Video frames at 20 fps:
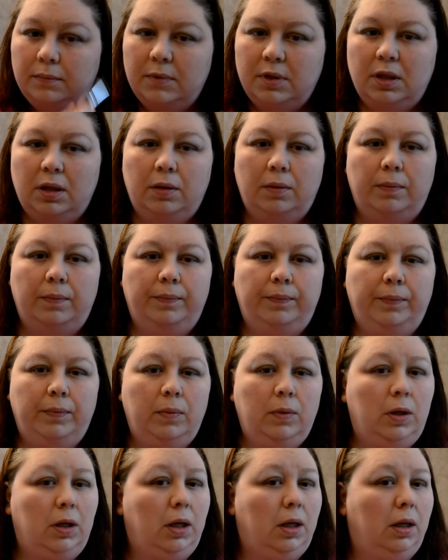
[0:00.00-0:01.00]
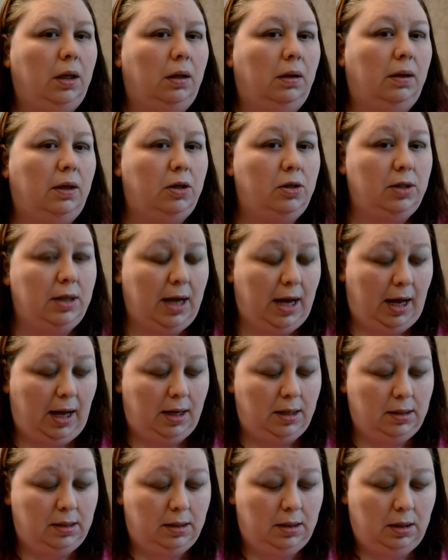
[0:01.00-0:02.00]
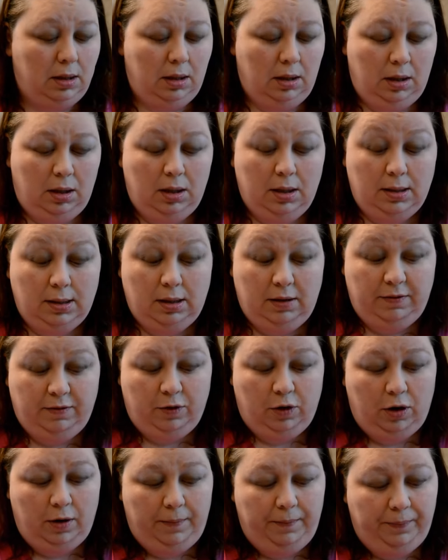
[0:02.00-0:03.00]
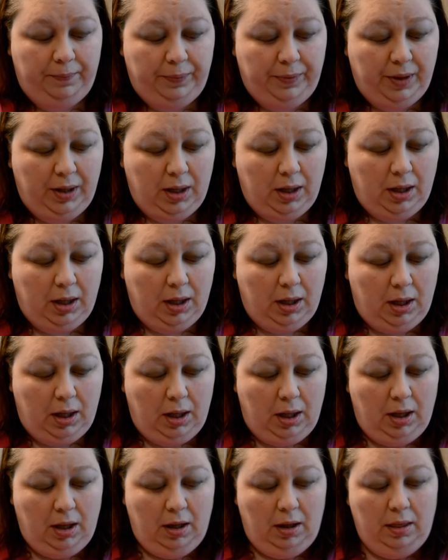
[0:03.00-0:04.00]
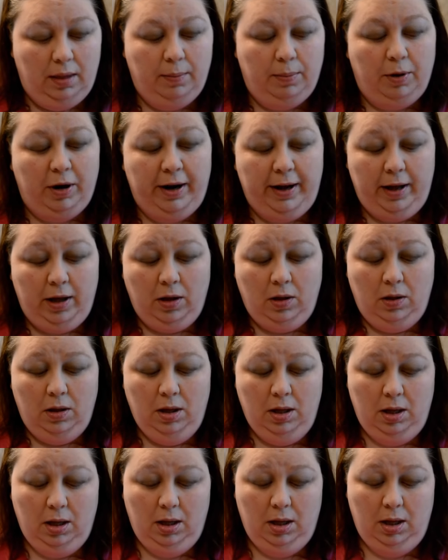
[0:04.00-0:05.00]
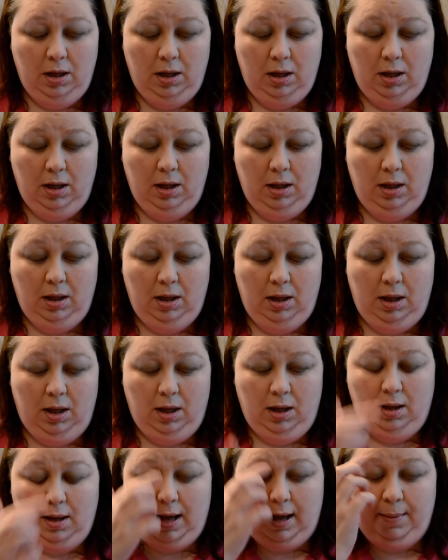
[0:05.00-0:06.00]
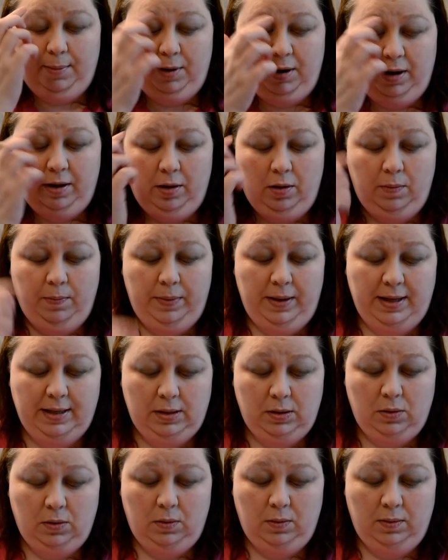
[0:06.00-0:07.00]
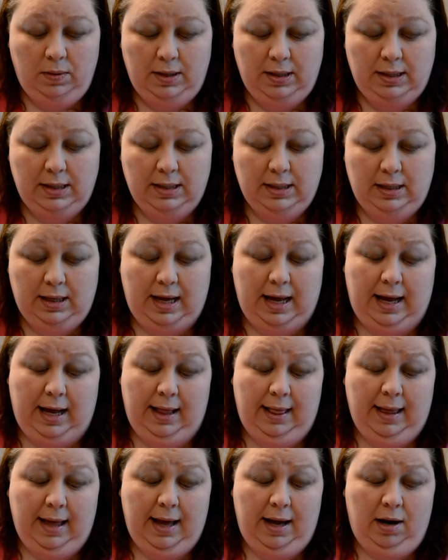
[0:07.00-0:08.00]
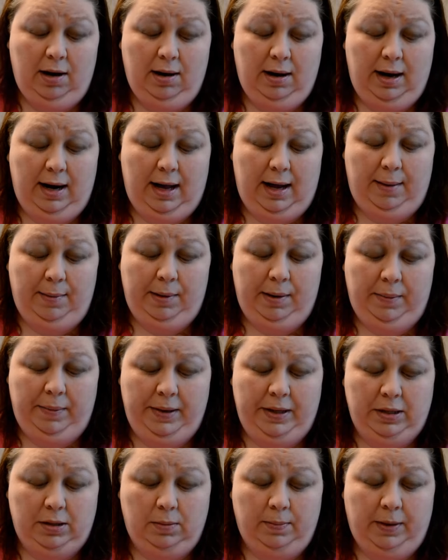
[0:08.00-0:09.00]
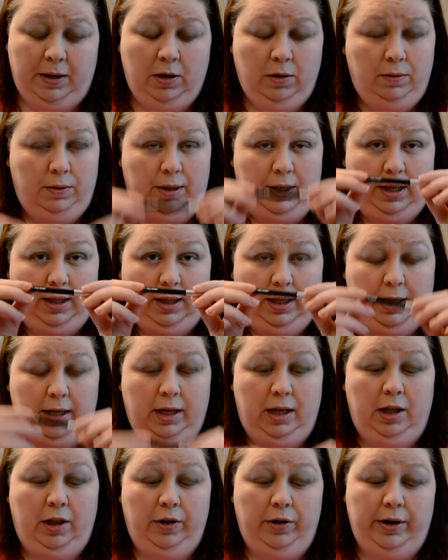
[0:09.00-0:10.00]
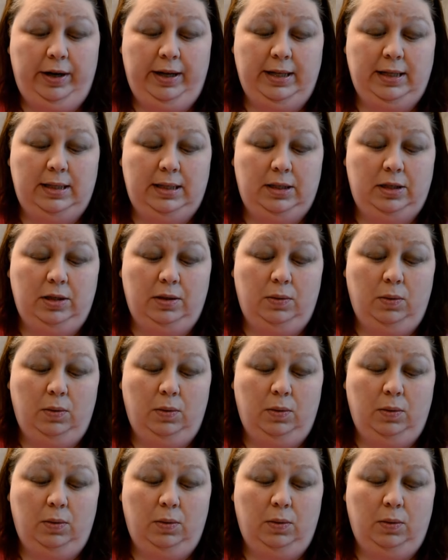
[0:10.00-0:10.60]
So, okay, there's the eyes so far. The brow, uh, eyebrow pencil, this is an eyeliner and eyebrow pencil, both LA Color. It's,